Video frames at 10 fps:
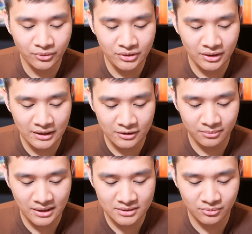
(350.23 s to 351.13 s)
you can
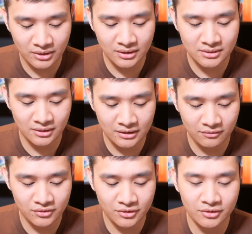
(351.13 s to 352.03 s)
counterblast 1 until end
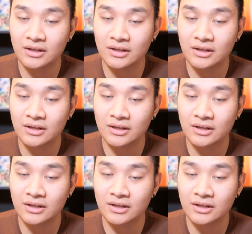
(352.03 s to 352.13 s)
of turn.